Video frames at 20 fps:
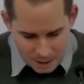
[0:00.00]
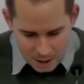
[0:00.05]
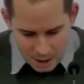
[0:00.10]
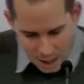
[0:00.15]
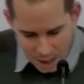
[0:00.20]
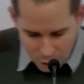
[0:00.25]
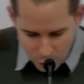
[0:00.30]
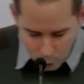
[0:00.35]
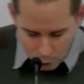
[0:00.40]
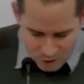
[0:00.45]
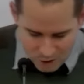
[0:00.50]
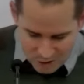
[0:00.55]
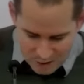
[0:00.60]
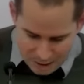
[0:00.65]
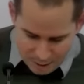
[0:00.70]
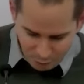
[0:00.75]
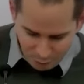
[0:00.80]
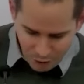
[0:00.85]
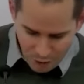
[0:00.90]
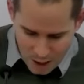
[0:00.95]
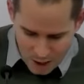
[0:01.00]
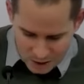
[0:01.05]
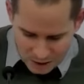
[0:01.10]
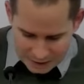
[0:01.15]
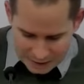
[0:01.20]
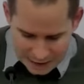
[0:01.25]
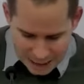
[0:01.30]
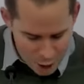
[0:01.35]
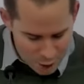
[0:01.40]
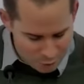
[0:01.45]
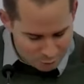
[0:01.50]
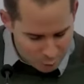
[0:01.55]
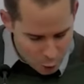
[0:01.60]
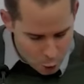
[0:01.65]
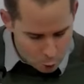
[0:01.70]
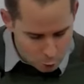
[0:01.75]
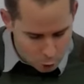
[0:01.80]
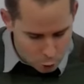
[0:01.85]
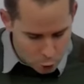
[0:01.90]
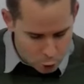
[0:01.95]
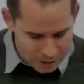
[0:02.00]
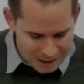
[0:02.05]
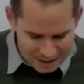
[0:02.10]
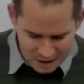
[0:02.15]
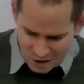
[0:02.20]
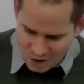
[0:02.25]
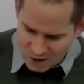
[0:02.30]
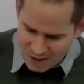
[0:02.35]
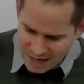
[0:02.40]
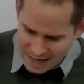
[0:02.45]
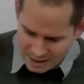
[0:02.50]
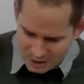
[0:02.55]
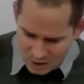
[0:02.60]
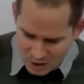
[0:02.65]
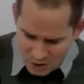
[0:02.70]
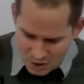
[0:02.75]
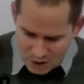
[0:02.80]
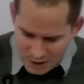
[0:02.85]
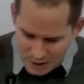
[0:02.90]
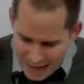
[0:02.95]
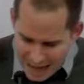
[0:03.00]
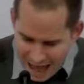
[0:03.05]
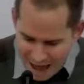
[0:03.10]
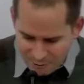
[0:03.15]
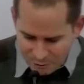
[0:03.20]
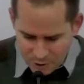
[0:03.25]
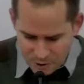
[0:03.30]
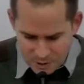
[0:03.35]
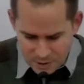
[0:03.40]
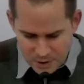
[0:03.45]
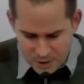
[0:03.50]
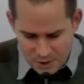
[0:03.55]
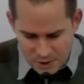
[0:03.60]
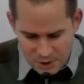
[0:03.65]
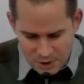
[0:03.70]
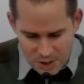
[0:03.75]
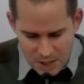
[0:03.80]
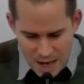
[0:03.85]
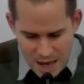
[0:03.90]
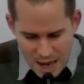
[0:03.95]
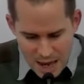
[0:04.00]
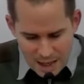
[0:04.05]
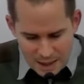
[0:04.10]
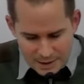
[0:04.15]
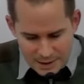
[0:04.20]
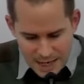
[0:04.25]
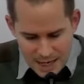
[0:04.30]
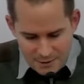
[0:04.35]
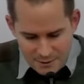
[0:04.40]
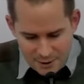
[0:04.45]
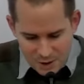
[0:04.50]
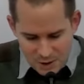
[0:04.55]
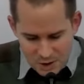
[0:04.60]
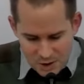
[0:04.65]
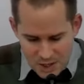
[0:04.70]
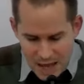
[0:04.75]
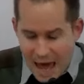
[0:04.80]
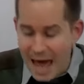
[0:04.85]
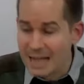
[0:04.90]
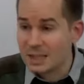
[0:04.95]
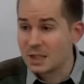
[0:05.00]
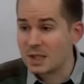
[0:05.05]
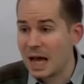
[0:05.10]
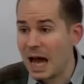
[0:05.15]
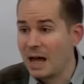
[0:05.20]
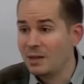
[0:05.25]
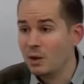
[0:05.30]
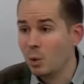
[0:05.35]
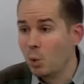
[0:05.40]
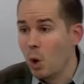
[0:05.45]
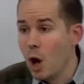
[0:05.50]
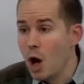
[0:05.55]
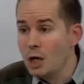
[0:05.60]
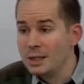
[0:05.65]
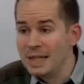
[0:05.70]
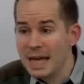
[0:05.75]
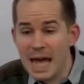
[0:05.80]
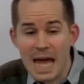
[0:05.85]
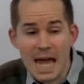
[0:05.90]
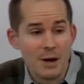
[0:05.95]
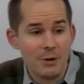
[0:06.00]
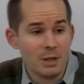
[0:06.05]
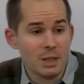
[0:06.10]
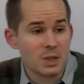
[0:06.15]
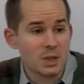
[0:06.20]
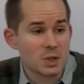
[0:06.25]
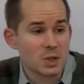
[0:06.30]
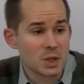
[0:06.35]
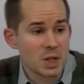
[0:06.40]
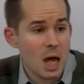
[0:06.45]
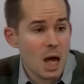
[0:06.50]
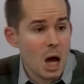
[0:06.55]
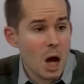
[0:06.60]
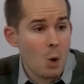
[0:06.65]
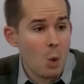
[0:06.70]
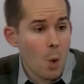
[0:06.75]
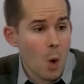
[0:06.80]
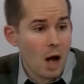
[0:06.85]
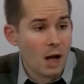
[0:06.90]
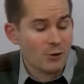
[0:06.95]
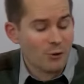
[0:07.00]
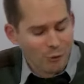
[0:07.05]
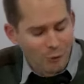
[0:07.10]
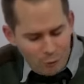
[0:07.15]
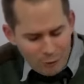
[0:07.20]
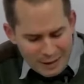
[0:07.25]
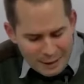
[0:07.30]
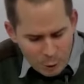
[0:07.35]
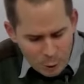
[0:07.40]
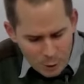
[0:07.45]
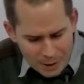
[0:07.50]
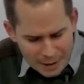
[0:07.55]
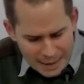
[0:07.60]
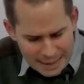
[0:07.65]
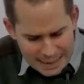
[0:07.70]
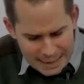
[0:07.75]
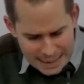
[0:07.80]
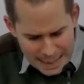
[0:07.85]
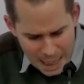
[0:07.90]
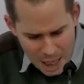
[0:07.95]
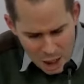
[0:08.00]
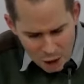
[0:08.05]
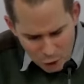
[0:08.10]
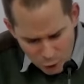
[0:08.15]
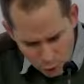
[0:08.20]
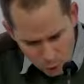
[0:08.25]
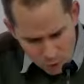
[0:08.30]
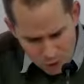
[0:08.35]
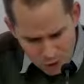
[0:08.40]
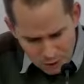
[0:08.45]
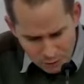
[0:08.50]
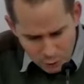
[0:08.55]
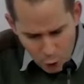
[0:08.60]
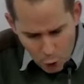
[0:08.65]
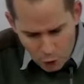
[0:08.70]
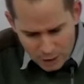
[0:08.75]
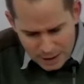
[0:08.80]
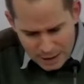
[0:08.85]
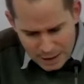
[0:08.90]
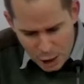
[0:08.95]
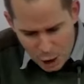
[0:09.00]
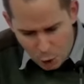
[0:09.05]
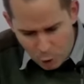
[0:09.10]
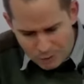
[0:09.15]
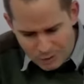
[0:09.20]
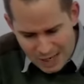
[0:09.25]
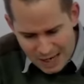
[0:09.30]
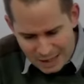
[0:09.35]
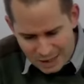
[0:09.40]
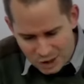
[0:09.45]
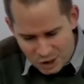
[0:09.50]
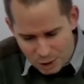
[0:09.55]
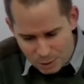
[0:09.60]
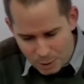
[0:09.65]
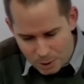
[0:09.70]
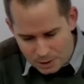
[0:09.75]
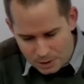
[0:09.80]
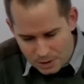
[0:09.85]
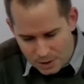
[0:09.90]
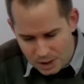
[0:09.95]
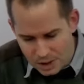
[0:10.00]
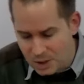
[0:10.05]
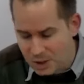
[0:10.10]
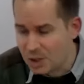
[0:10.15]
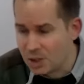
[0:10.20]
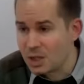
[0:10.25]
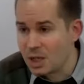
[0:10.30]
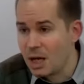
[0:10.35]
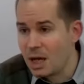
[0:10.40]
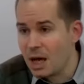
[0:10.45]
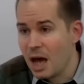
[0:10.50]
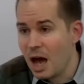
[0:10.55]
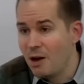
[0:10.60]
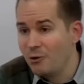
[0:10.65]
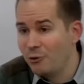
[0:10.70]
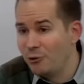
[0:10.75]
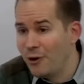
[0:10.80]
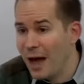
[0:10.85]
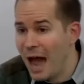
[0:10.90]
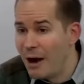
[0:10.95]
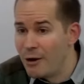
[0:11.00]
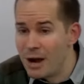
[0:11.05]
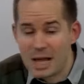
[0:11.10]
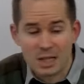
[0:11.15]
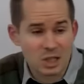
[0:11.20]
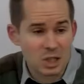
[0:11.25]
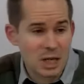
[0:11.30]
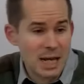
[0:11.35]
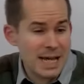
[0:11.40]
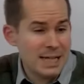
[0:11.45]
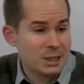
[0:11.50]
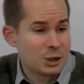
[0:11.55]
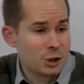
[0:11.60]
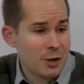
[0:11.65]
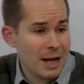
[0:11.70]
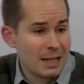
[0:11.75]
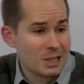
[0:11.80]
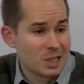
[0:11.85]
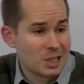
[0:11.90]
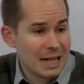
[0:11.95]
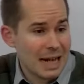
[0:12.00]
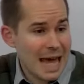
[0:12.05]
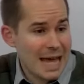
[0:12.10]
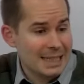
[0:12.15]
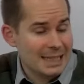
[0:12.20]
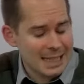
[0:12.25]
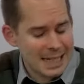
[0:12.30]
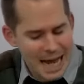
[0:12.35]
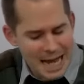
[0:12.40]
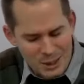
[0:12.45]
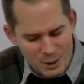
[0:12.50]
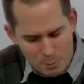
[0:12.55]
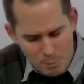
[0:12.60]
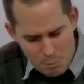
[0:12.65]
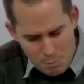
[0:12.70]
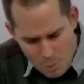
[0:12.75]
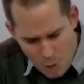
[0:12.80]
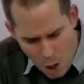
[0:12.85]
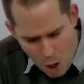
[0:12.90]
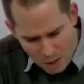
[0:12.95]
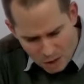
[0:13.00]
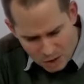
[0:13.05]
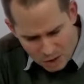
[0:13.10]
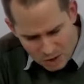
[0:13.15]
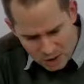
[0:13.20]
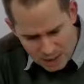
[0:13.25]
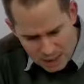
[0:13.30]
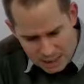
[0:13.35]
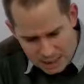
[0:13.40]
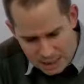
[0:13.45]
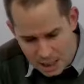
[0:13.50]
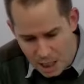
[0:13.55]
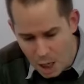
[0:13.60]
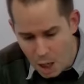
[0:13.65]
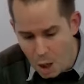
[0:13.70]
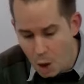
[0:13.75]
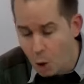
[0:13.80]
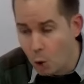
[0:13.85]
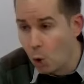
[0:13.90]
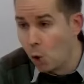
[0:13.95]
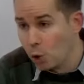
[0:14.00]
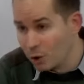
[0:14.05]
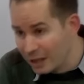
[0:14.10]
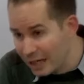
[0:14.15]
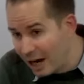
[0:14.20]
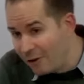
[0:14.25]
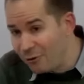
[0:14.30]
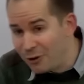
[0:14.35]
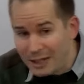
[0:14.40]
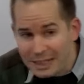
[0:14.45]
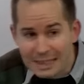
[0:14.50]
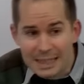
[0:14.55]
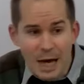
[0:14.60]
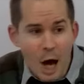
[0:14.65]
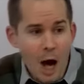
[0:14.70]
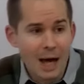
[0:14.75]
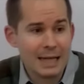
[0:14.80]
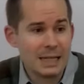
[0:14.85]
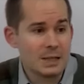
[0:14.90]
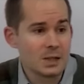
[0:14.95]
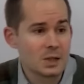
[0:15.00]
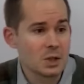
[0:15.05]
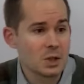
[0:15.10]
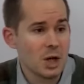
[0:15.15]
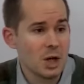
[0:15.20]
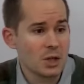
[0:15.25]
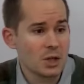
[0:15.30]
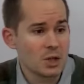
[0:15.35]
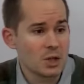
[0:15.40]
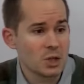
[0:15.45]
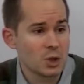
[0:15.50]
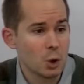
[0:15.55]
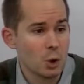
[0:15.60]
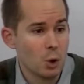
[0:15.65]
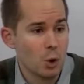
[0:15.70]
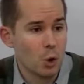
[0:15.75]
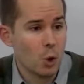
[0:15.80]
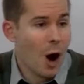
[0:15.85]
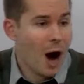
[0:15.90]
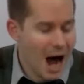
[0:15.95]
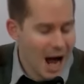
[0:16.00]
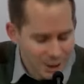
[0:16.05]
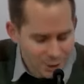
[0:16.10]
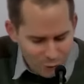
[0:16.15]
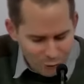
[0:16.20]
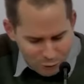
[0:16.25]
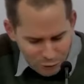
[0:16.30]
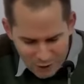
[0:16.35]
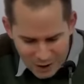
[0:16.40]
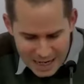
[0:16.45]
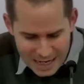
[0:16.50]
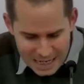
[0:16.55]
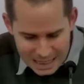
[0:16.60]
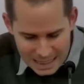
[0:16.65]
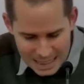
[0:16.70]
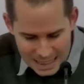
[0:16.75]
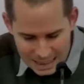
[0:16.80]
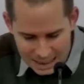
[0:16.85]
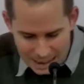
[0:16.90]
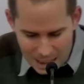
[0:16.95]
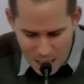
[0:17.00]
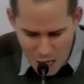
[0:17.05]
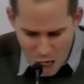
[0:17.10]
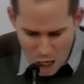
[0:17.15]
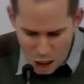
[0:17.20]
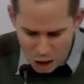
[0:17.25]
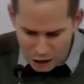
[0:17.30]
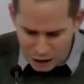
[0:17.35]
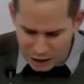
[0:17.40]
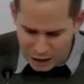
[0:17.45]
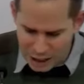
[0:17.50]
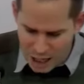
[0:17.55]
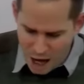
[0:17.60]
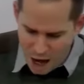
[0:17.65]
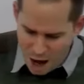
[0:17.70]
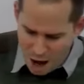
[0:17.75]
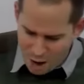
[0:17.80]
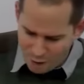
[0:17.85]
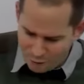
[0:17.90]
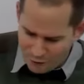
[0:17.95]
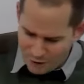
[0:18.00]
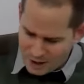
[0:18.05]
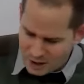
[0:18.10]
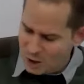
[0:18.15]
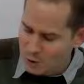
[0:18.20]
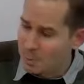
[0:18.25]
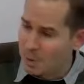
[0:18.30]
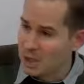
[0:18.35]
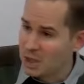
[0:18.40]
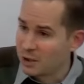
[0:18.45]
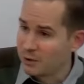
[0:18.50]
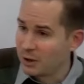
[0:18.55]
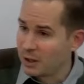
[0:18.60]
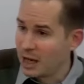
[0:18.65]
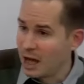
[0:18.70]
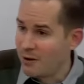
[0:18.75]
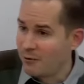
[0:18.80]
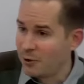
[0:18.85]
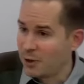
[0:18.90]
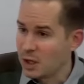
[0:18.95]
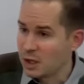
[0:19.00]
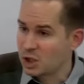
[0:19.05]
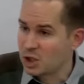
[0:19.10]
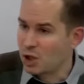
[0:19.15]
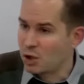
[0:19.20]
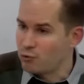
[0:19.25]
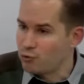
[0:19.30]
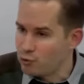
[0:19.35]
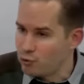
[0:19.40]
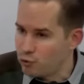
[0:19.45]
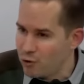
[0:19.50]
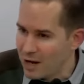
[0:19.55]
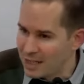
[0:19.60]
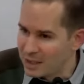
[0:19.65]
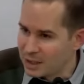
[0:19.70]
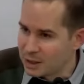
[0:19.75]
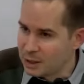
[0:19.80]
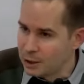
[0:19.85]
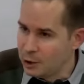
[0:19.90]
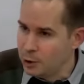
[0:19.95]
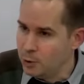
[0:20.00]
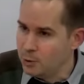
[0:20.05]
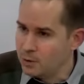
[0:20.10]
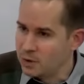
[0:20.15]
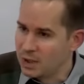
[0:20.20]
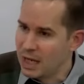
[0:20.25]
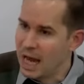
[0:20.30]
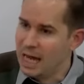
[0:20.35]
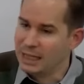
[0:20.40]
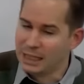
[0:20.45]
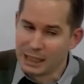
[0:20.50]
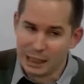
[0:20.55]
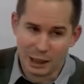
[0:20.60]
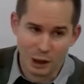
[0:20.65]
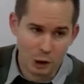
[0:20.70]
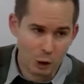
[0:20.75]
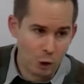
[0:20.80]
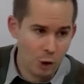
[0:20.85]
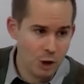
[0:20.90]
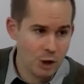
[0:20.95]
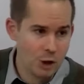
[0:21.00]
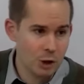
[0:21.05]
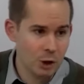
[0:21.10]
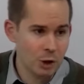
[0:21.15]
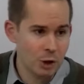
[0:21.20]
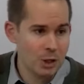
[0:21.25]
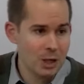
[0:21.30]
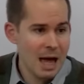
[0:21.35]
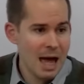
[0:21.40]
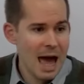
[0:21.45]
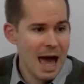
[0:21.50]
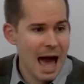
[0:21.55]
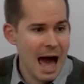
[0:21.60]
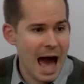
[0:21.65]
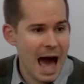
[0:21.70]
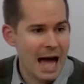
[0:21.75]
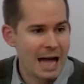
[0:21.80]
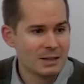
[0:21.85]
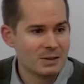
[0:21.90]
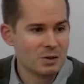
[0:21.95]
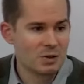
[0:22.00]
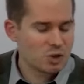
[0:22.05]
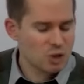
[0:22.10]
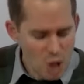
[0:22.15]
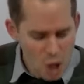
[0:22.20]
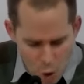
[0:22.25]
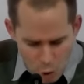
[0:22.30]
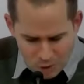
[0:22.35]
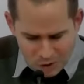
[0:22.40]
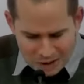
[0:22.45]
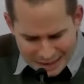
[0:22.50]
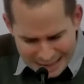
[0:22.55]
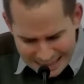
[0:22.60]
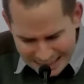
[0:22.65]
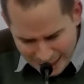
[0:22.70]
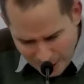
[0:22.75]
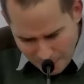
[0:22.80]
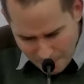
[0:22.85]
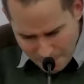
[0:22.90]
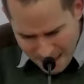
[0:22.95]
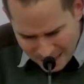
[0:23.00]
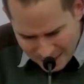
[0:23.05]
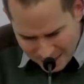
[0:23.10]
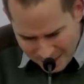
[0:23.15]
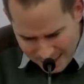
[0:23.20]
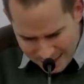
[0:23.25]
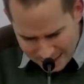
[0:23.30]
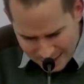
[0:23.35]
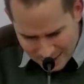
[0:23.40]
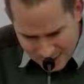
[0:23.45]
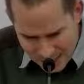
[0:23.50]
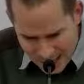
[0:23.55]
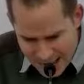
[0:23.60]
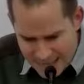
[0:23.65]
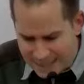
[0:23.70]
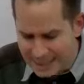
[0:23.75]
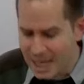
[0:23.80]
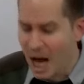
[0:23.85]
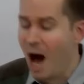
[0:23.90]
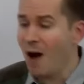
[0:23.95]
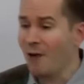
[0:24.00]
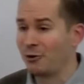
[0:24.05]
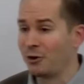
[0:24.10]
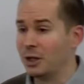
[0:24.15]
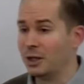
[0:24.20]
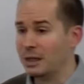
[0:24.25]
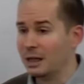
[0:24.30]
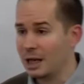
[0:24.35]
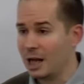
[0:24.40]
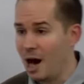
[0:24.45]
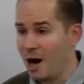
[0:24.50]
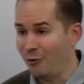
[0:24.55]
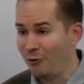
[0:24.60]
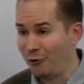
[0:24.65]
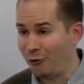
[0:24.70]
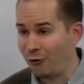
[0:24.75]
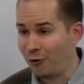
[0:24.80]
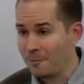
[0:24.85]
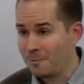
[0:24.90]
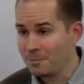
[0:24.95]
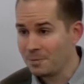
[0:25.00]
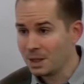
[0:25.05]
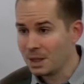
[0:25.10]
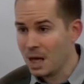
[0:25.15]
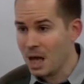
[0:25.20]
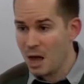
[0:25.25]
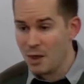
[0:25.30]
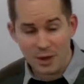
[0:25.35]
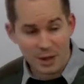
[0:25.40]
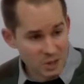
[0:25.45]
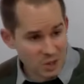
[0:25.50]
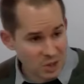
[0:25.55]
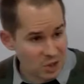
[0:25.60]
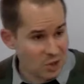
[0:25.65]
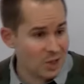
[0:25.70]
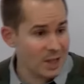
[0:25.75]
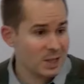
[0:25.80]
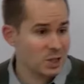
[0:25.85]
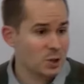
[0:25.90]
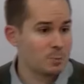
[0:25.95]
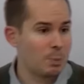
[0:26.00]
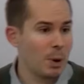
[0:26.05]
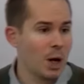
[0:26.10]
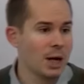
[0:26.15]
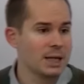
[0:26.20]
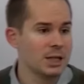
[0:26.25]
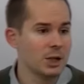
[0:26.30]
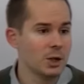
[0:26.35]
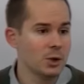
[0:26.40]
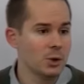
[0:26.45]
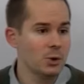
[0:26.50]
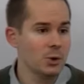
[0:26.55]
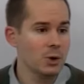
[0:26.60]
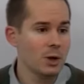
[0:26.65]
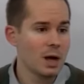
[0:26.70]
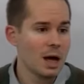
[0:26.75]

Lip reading: Your steadfast love, O Lord, extends to the heavens, David says, and the word here is one frequently used of God in the Old Testament. It's variously translated as mercy or loving kindness or unfailing love. It speaks of a love that's resolute and loyal and totally committed, a covenant love that sticks by you